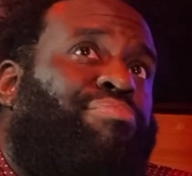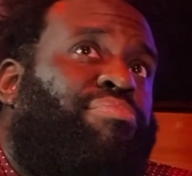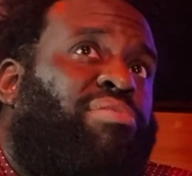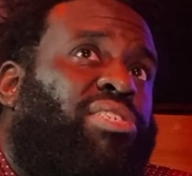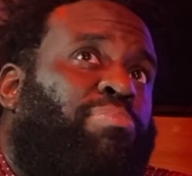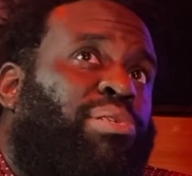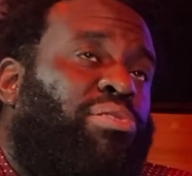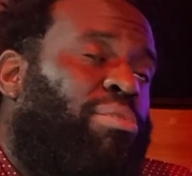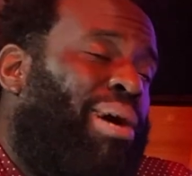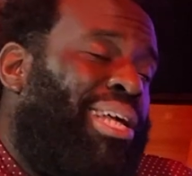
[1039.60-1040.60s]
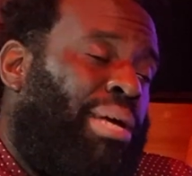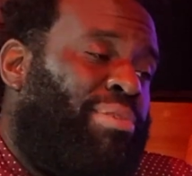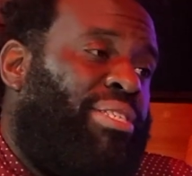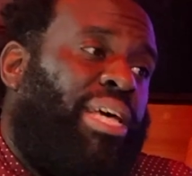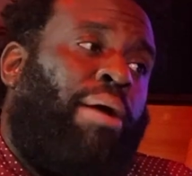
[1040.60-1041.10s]
this producer by the name of
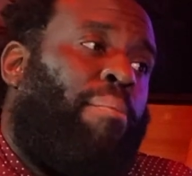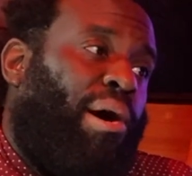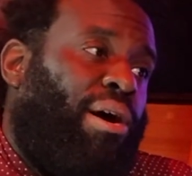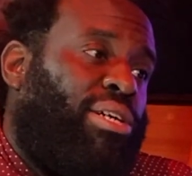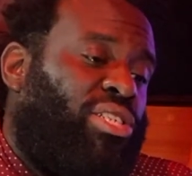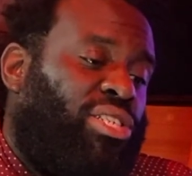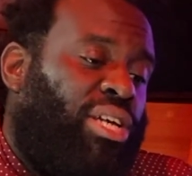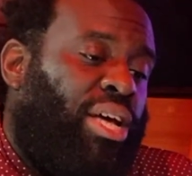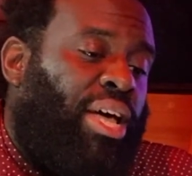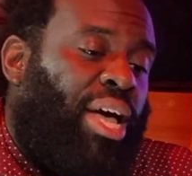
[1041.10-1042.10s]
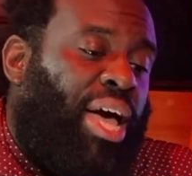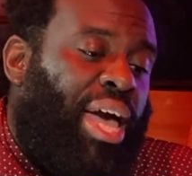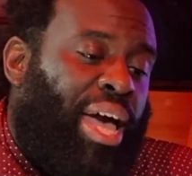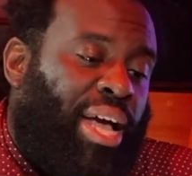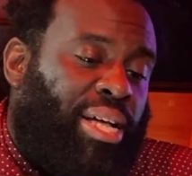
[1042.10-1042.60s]
Sam Barsh
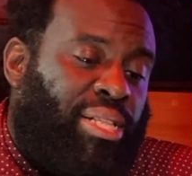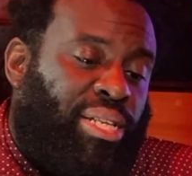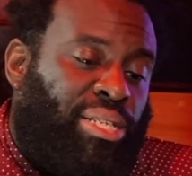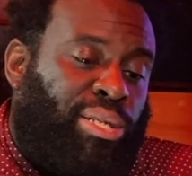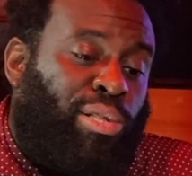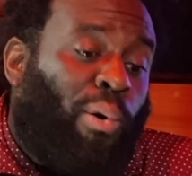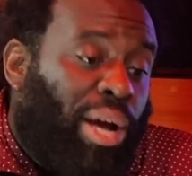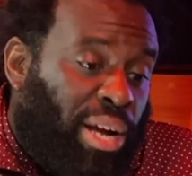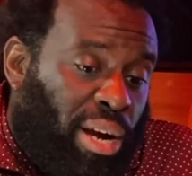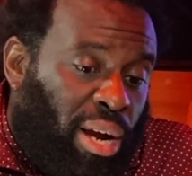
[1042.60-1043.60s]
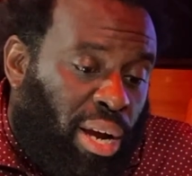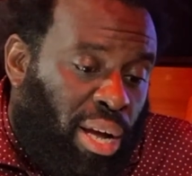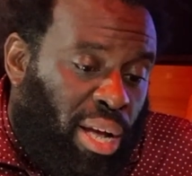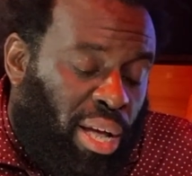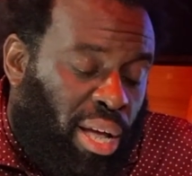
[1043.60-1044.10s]
and this lawyer,
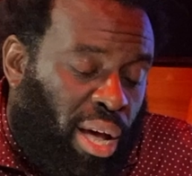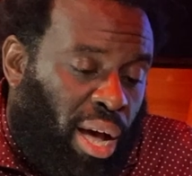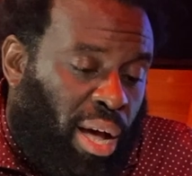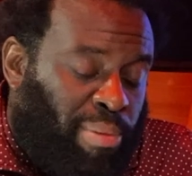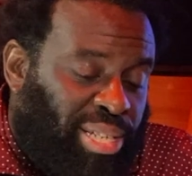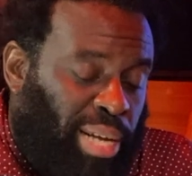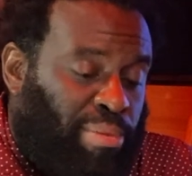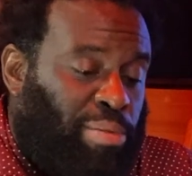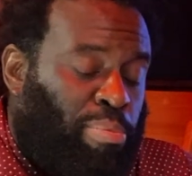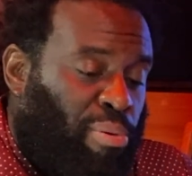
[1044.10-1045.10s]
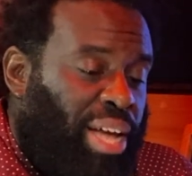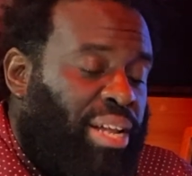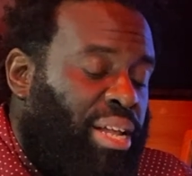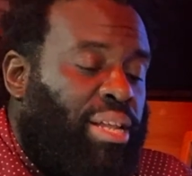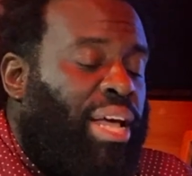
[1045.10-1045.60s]
his name is Brent.
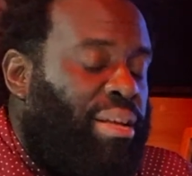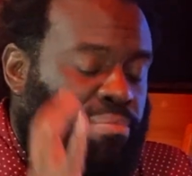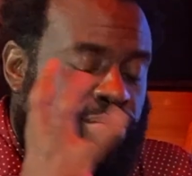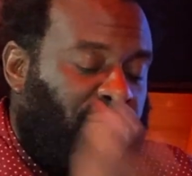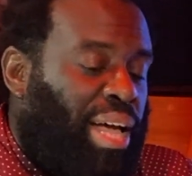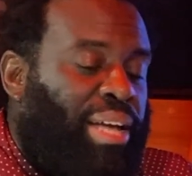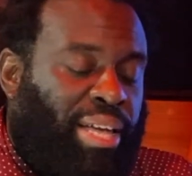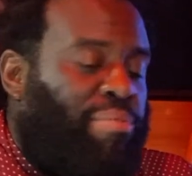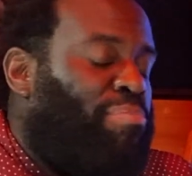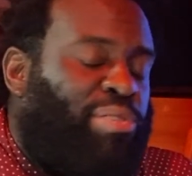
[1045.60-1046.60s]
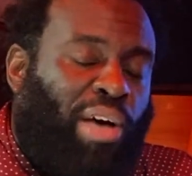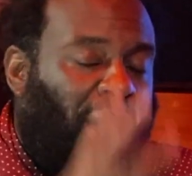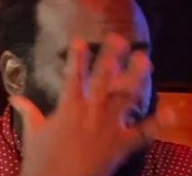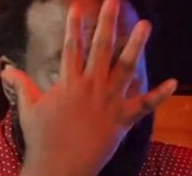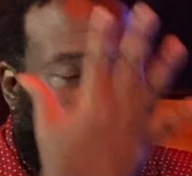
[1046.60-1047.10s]
I'm sorry,
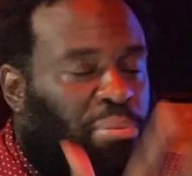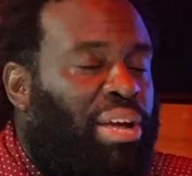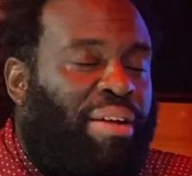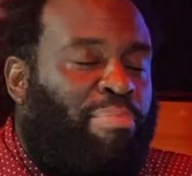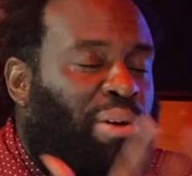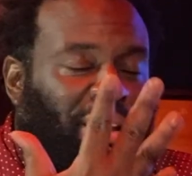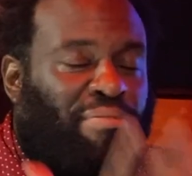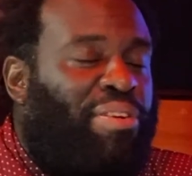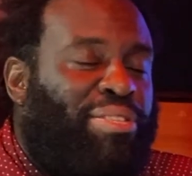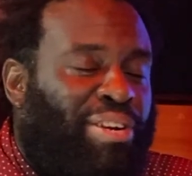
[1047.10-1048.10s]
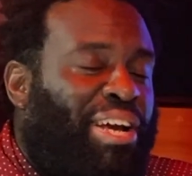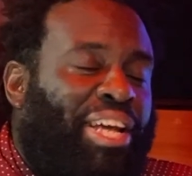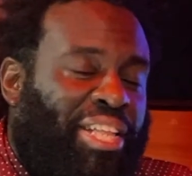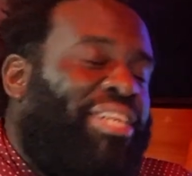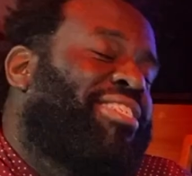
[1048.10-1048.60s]
I'm having a brain freeze on there. I
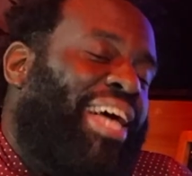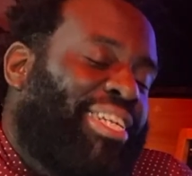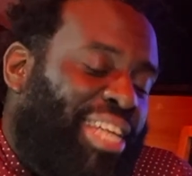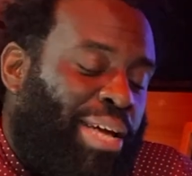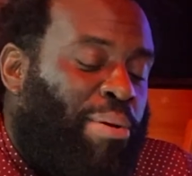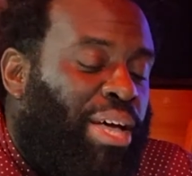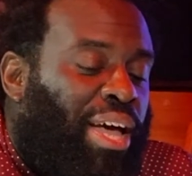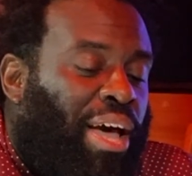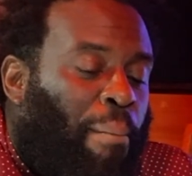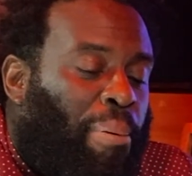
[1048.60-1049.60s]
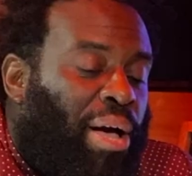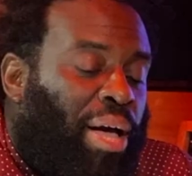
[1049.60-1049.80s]
can't think of his last name. But